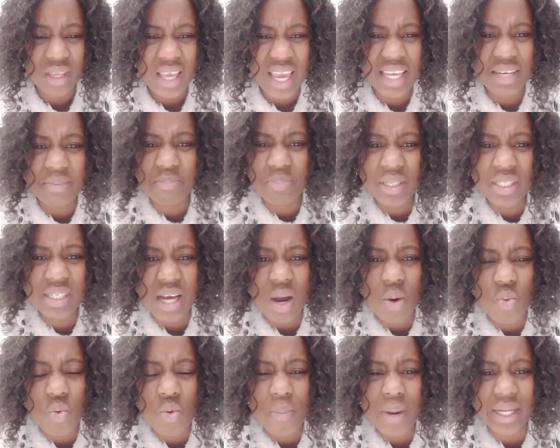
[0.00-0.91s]
and be
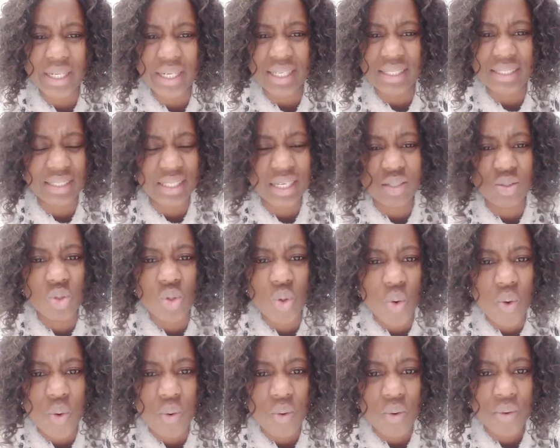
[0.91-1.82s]
that woman that said,
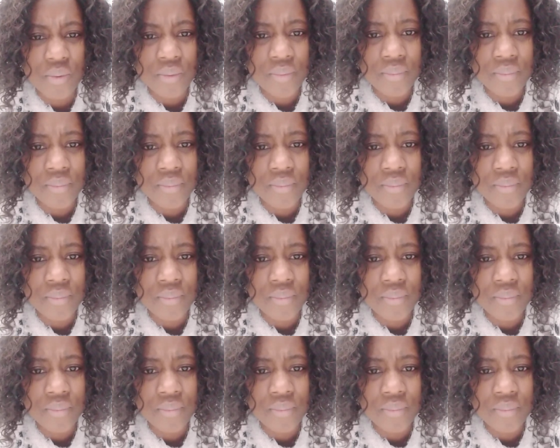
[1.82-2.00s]
no,